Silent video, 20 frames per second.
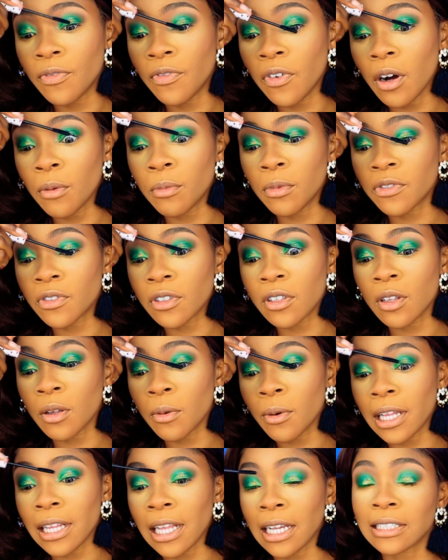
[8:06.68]
Almost to the
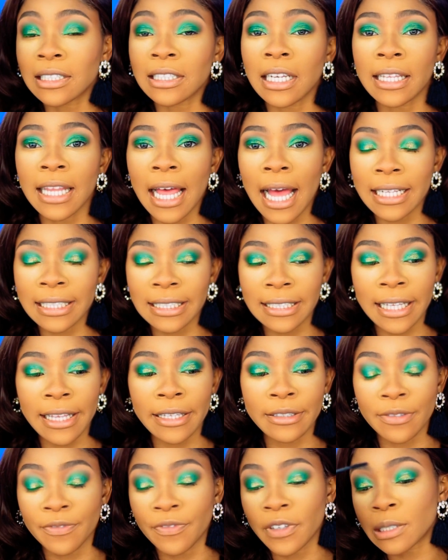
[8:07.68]
lower lash line, I
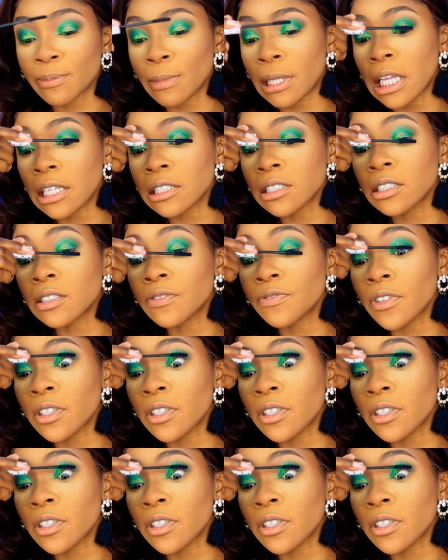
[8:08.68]
decided to fix my lashes.